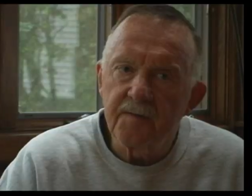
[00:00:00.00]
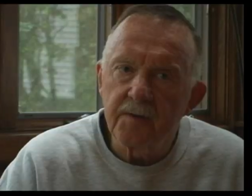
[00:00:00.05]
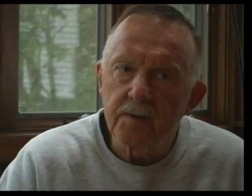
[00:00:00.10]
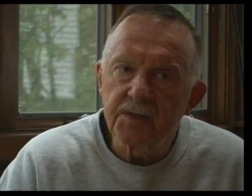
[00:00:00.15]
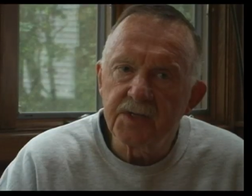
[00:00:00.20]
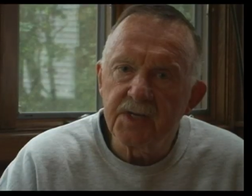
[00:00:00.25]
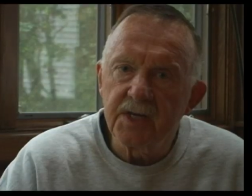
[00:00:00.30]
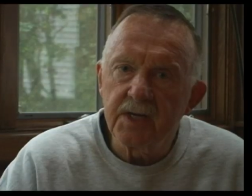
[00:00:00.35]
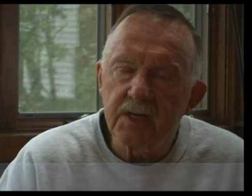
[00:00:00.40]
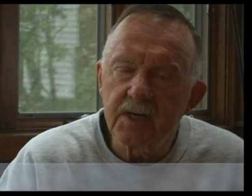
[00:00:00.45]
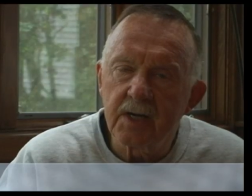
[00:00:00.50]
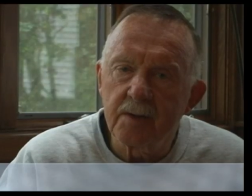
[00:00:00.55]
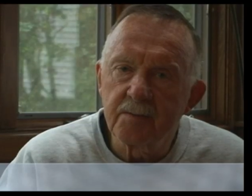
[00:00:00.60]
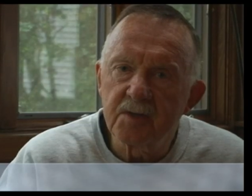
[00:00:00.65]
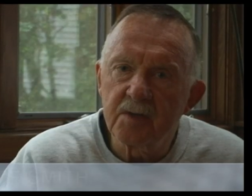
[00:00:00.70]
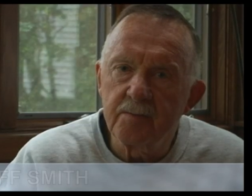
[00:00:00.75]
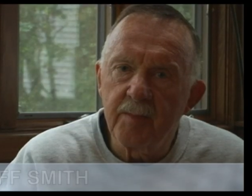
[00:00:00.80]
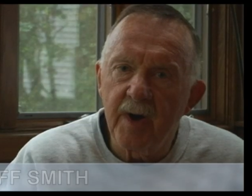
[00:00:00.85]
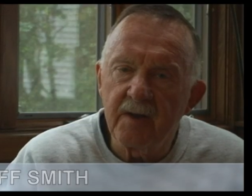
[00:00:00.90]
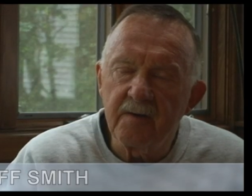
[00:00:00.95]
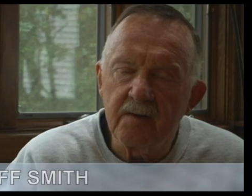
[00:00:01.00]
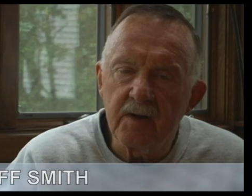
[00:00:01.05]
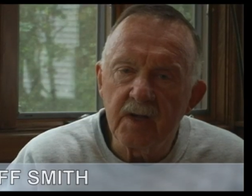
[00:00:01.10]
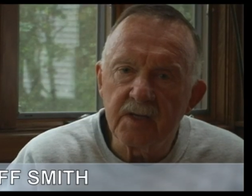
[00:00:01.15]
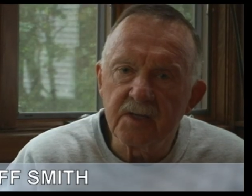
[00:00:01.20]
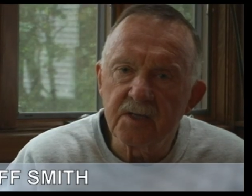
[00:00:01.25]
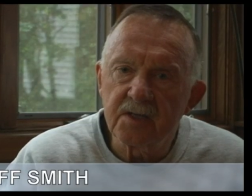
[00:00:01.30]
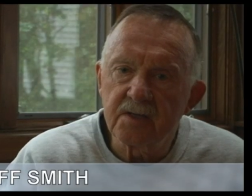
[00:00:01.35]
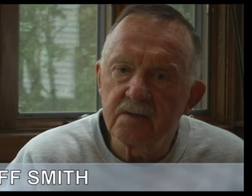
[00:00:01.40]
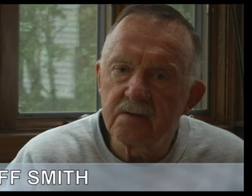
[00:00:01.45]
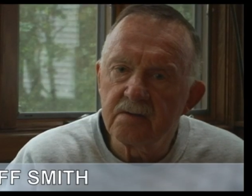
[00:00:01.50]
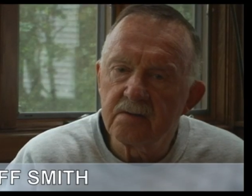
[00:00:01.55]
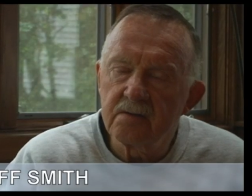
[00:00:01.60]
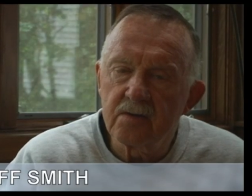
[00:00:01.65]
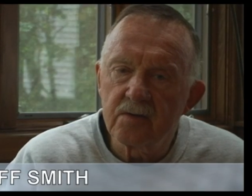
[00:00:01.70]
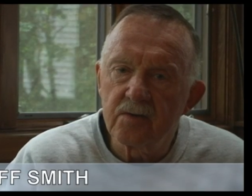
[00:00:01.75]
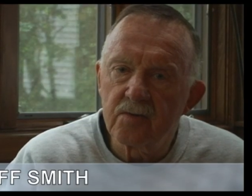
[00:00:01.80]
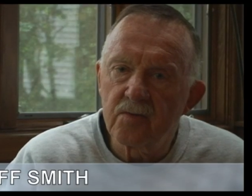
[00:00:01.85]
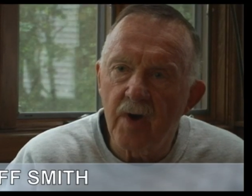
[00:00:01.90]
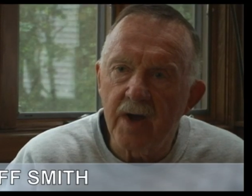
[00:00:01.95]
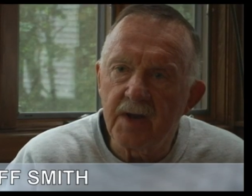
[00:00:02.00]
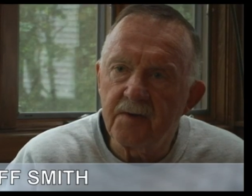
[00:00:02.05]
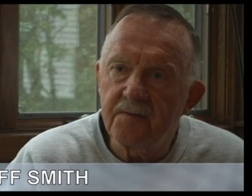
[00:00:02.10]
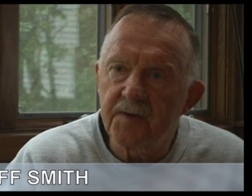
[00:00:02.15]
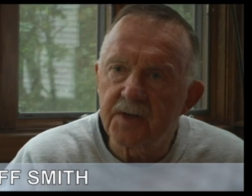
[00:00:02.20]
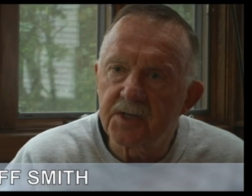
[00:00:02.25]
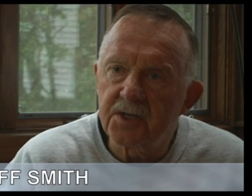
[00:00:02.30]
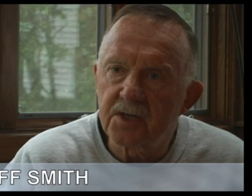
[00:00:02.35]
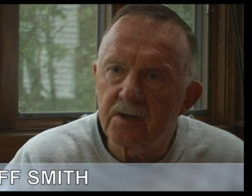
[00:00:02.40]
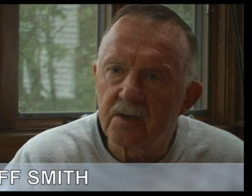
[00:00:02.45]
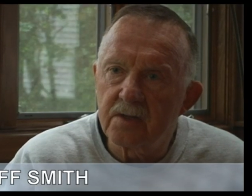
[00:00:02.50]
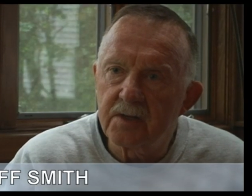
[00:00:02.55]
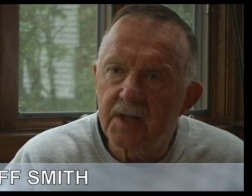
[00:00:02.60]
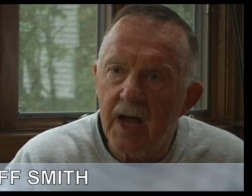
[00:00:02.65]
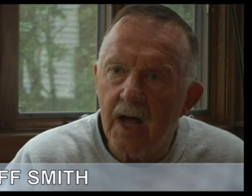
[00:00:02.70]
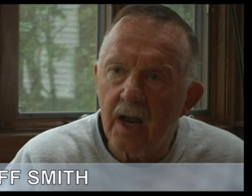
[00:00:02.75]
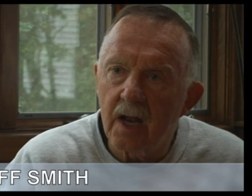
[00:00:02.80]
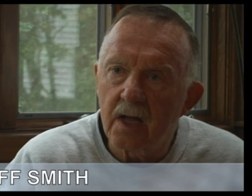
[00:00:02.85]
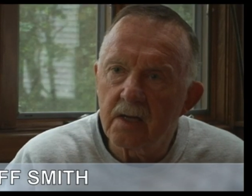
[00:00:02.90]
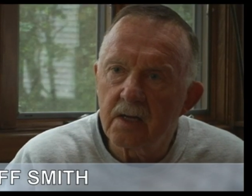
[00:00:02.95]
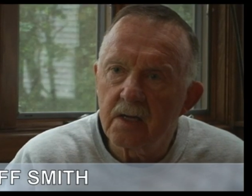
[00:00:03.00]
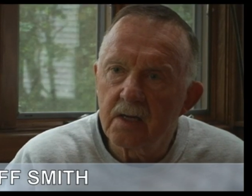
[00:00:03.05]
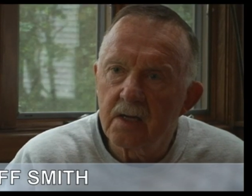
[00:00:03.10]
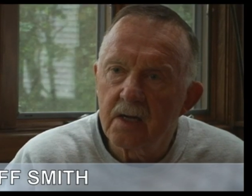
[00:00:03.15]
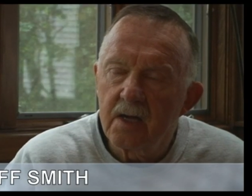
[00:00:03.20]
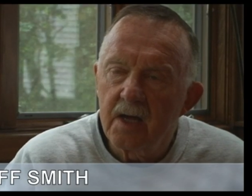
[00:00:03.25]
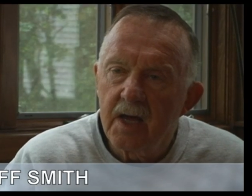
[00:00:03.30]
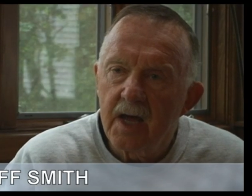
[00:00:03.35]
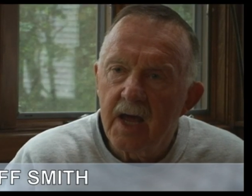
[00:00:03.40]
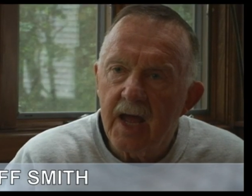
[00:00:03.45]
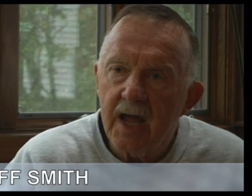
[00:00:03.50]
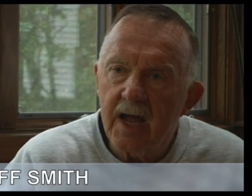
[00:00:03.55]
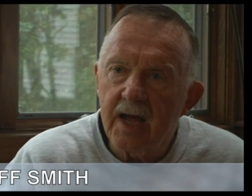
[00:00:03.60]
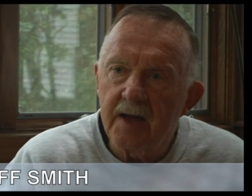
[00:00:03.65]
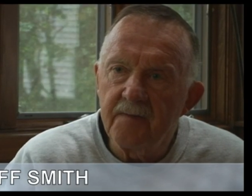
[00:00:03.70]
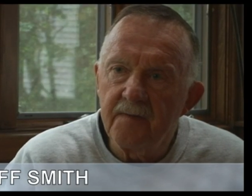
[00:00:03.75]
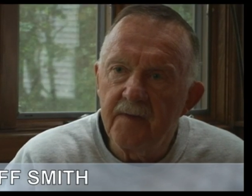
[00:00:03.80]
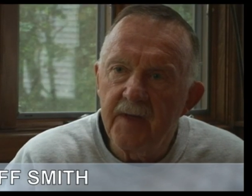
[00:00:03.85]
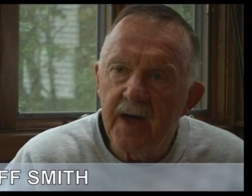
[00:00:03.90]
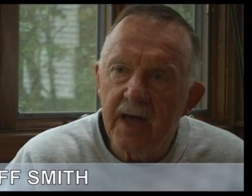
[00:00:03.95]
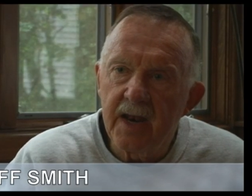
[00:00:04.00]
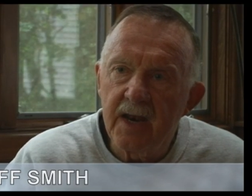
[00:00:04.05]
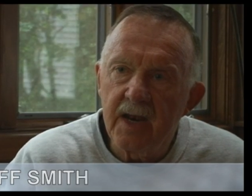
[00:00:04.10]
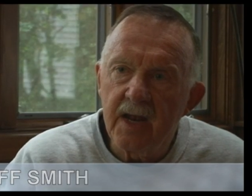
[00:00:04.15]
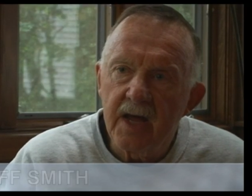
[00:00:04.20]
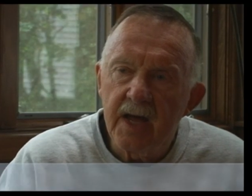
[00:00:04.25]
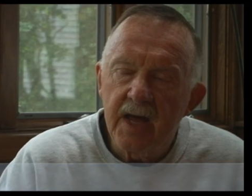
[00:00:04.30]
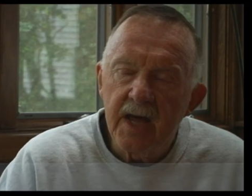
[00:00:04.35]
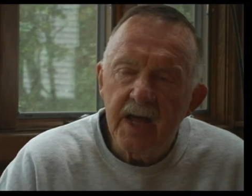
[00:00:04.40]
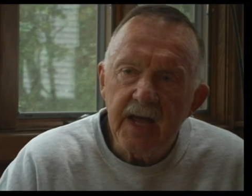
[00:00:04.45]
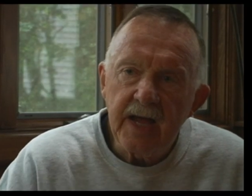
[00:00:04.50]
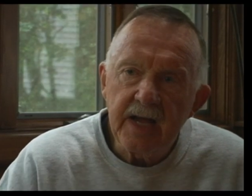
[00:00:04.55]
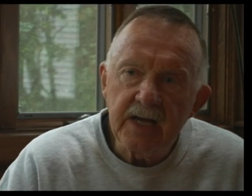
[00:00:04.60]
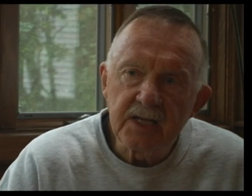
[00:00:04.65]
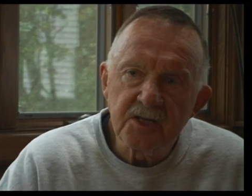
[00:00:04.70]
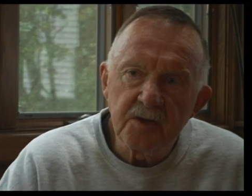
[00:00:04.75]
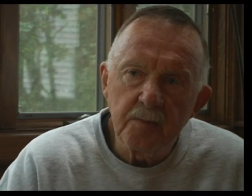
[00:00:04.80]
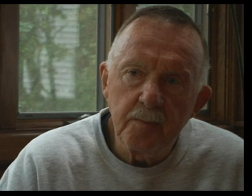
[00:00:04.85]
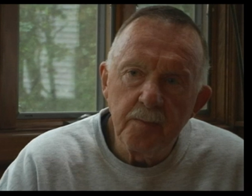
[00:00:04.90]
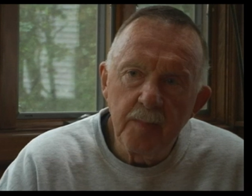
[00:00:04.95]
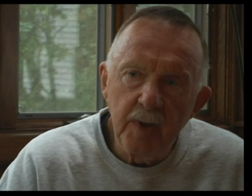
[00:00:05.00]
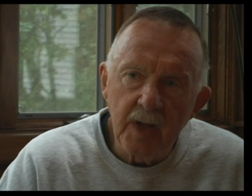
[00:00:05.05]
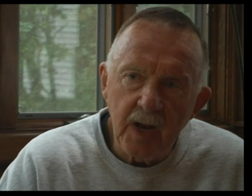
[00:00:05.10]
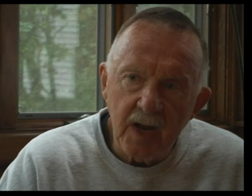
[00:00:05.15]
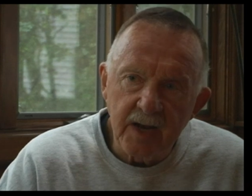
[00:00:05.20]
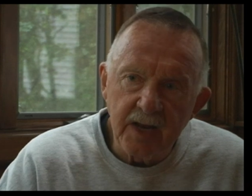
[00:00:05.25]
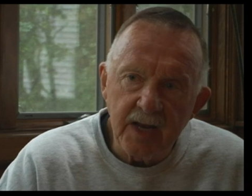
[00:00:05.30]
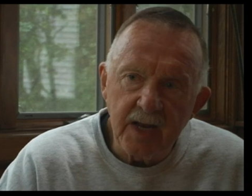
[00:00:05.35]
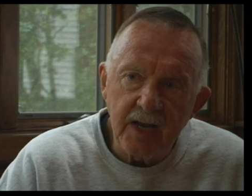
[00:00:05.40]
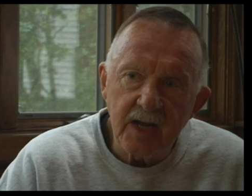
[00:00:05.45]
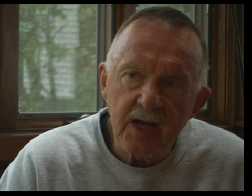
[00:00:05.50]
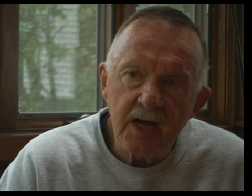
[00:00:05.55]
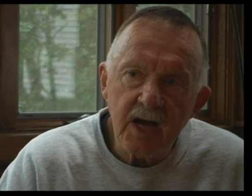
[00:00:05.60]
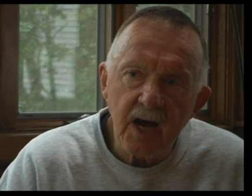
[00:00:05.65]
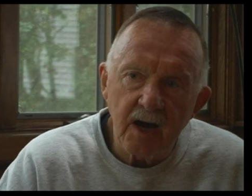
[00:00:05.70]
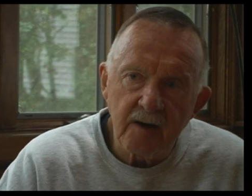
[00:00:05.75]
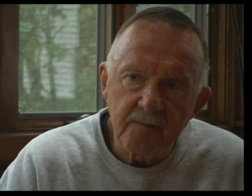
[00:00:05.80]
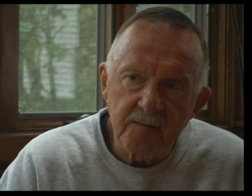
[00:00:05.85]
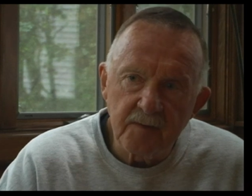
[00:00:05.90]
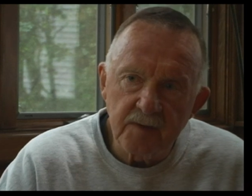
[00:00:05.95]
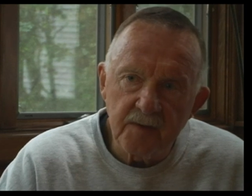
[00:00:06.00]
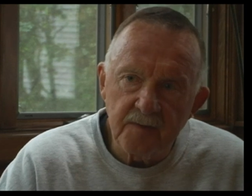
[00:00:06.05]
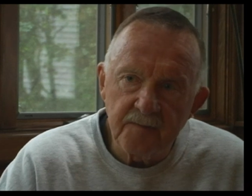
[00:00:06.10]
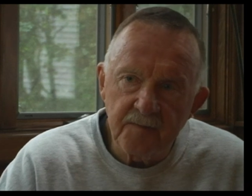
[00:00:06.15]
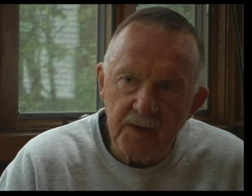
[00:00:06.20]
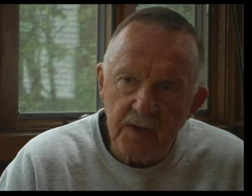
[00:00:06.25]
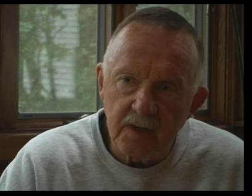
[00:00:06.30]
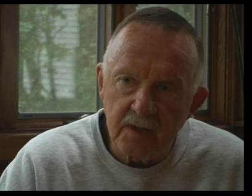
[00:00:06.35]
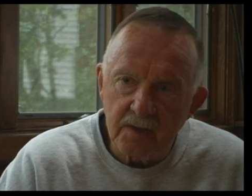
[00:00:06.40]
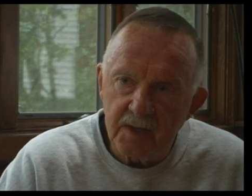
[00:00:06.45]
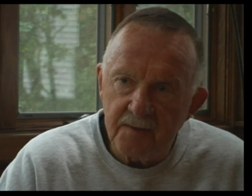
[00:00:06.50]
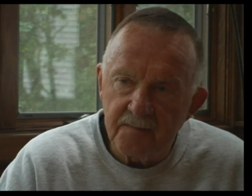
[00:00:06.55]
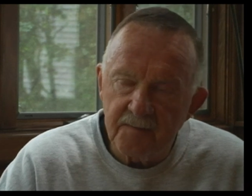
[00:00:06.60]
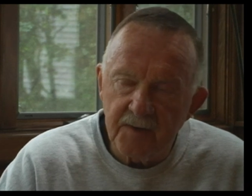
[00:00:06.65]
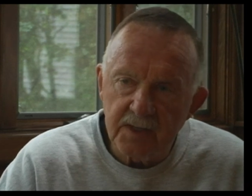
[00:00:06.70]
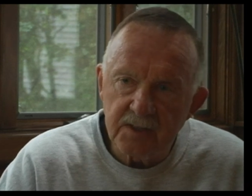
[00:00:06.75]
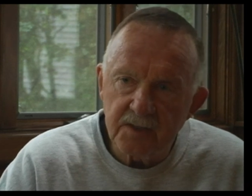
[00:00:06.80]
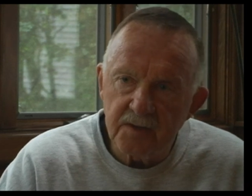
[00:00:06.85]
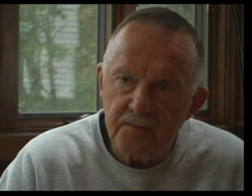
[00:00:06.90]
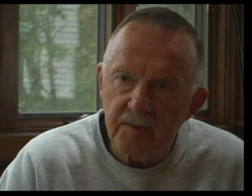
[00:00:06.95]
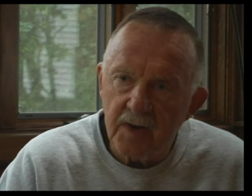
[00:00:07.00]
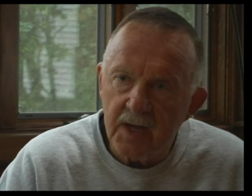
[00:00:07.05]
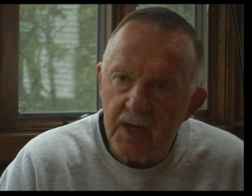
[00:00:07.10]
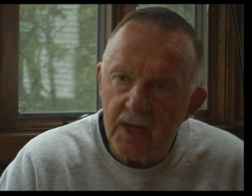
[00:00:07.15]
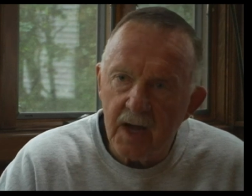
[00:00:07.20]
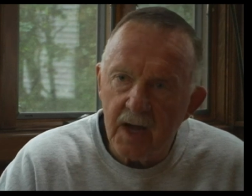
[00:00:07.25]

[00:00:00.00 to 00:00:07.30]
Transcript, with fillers: first thing that comes to mind is great physical talent. And then his ability to cover the field defensively.